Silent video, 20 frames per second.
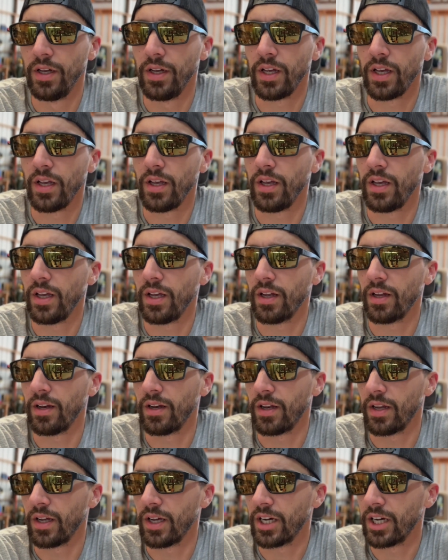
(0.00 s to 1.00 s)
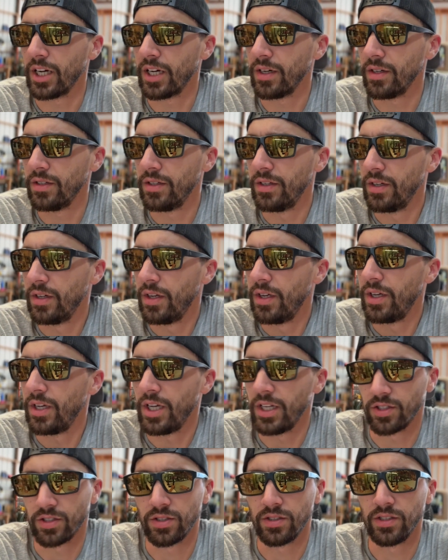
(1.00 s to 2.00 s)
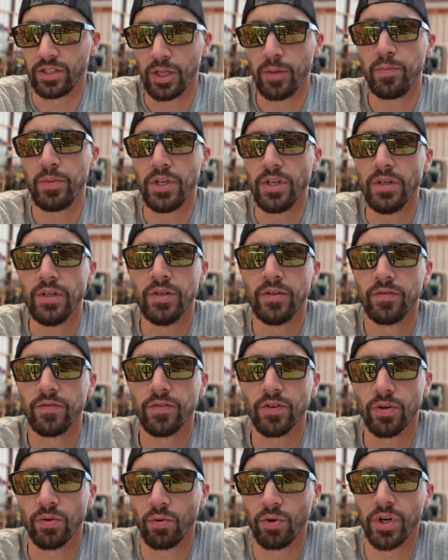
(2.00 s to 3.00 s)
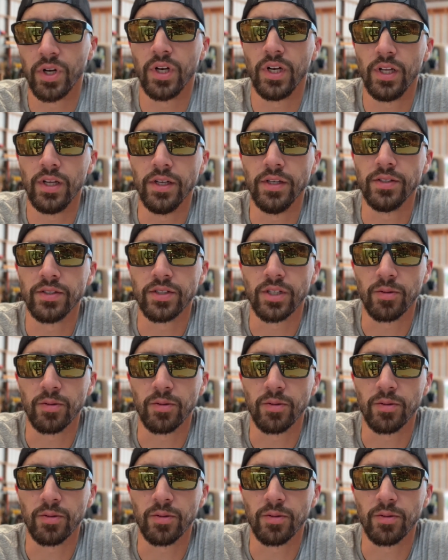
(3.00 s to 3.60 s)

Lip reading: And it's zippy for what it is.